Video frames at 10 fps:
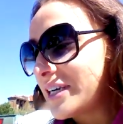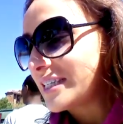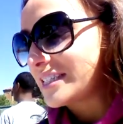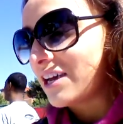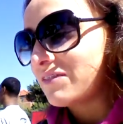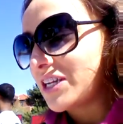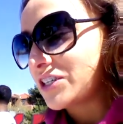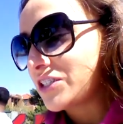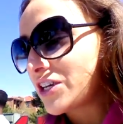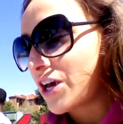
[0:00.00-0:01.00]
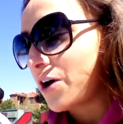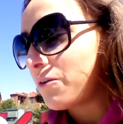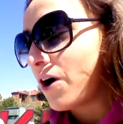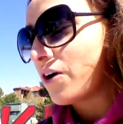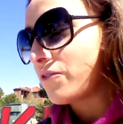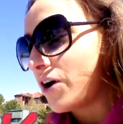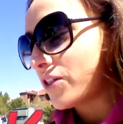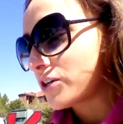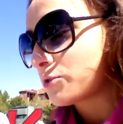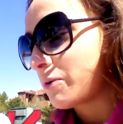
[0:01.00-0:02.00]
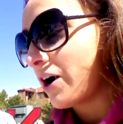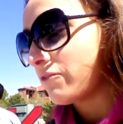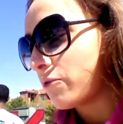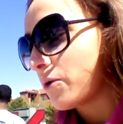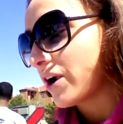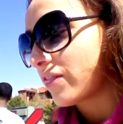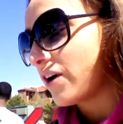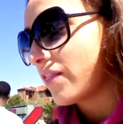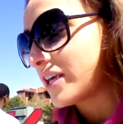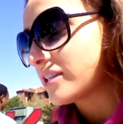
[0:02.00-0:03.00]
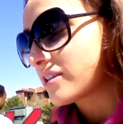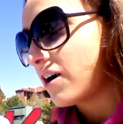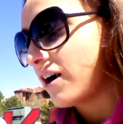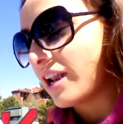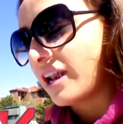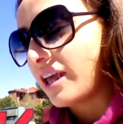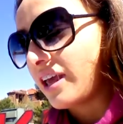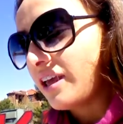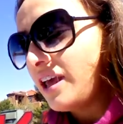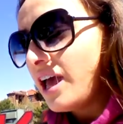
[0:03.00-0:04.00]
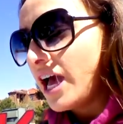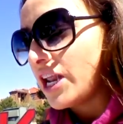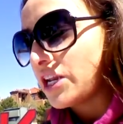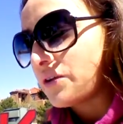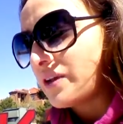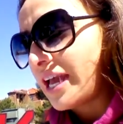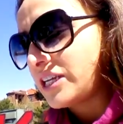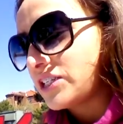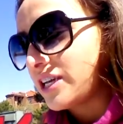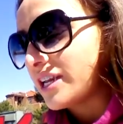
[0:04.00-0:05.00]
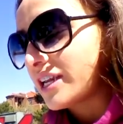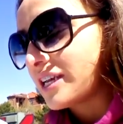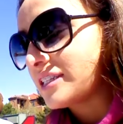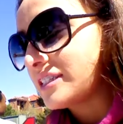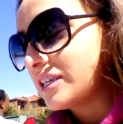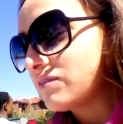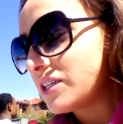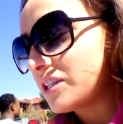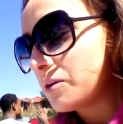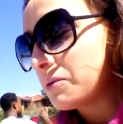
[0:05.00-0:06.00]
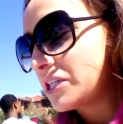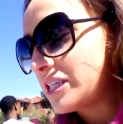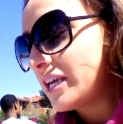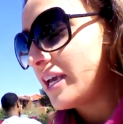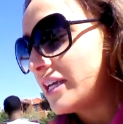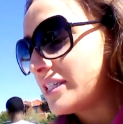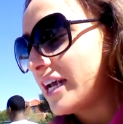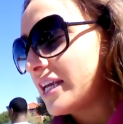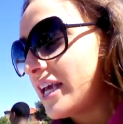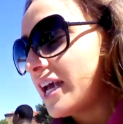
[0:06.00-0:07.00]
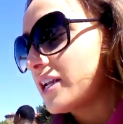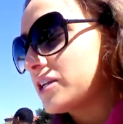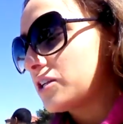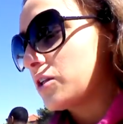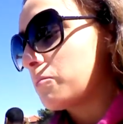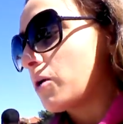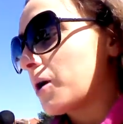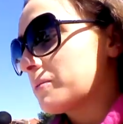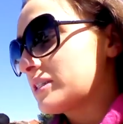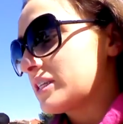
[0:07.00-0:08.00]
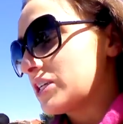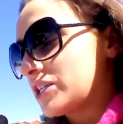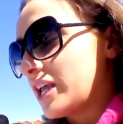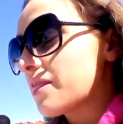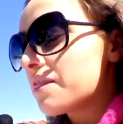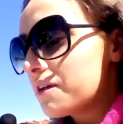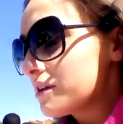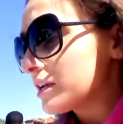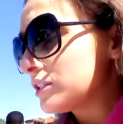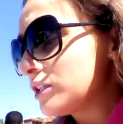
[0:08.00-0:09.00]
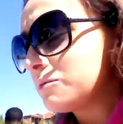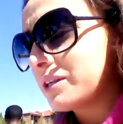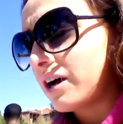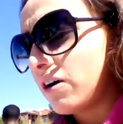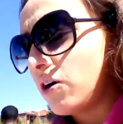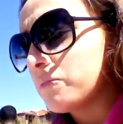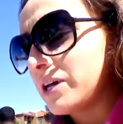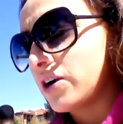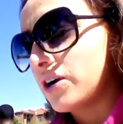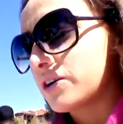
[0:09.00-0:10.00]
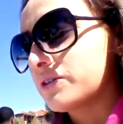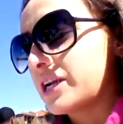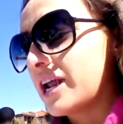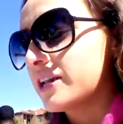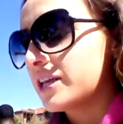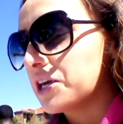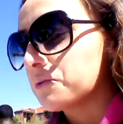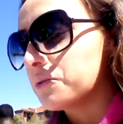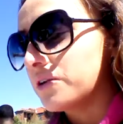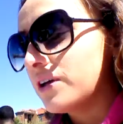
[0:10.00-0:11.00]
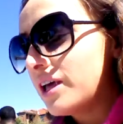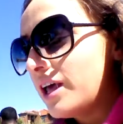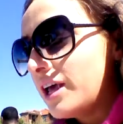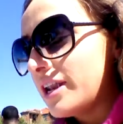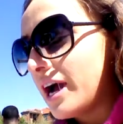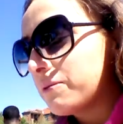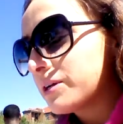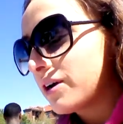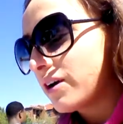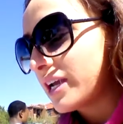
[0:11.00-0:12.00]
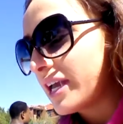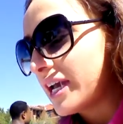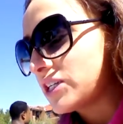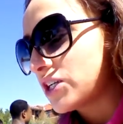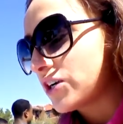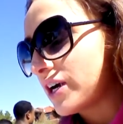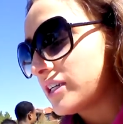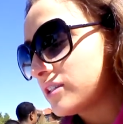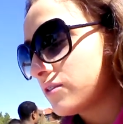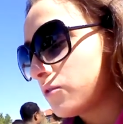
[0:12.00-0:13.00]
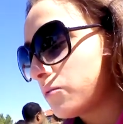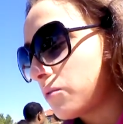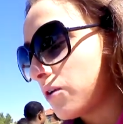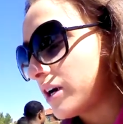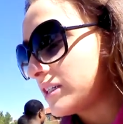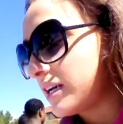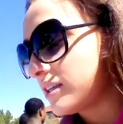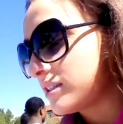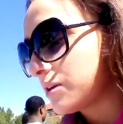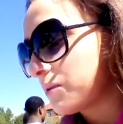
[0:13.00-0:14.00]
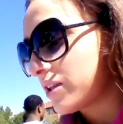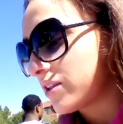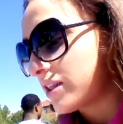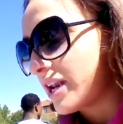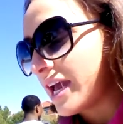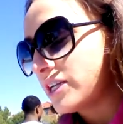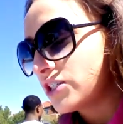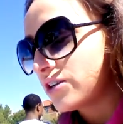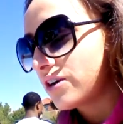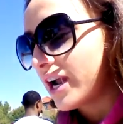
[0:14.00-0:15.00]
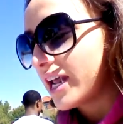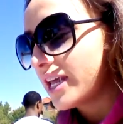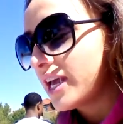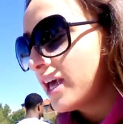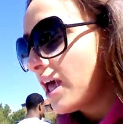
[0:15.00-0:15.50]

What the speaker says: 70 years ago, our fathers brought forth on this continent a new nation, conceived in liberty and dedicated to the proposition, that all men are created equal. Now we are engaged in great civil war, testing whether the nation or any